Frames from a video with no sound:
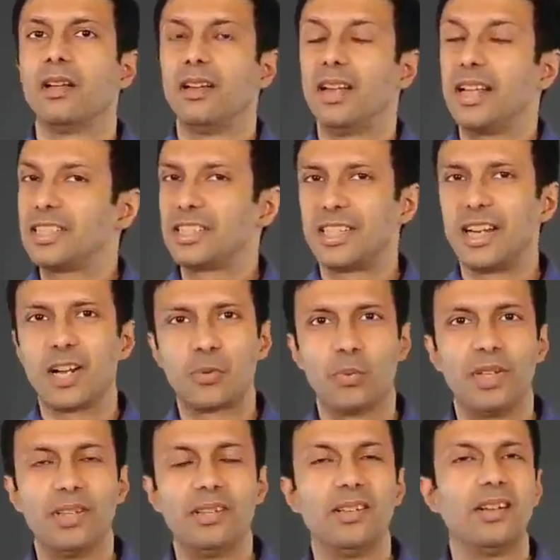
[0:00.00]
Let's start
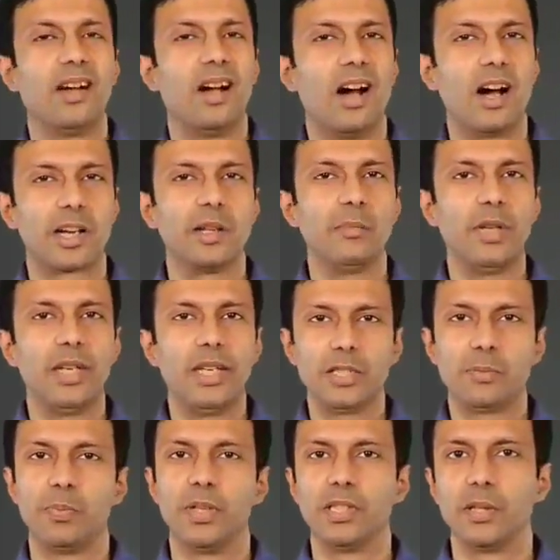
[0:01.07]
with
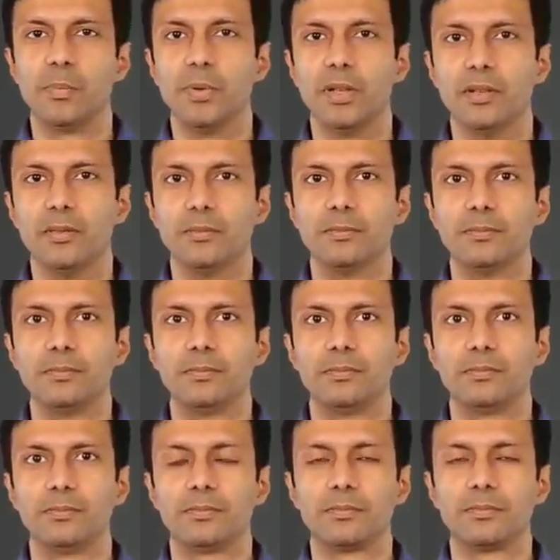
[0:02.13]
Archimedes' principle.
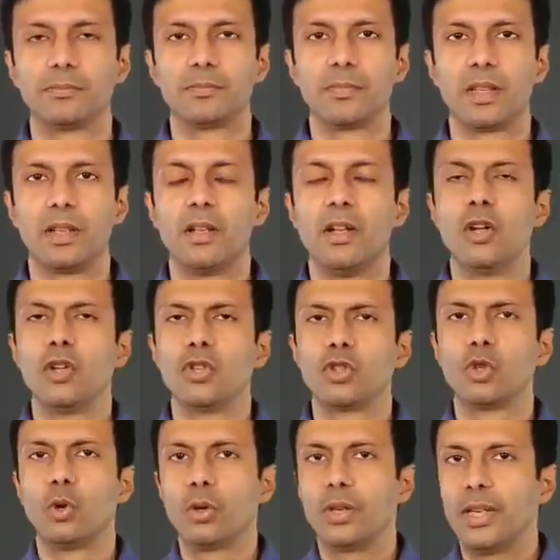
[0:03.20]

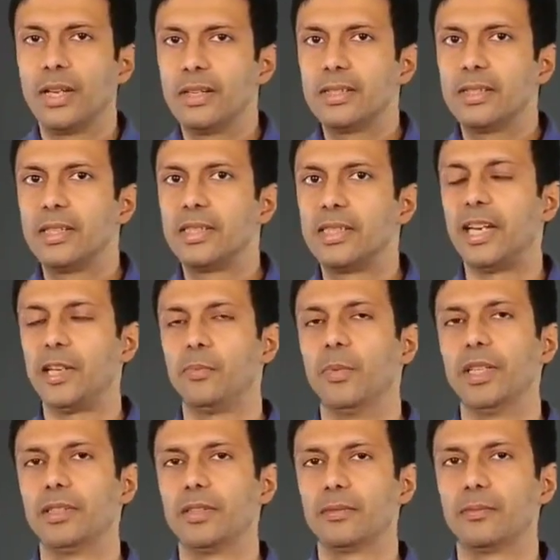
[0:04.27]
So here's the
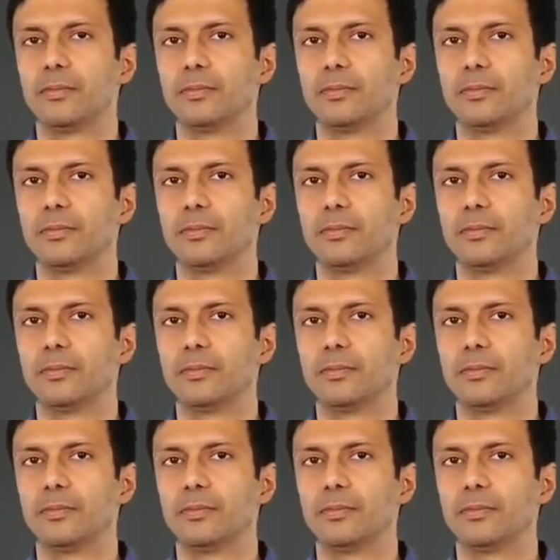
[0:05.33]
statement.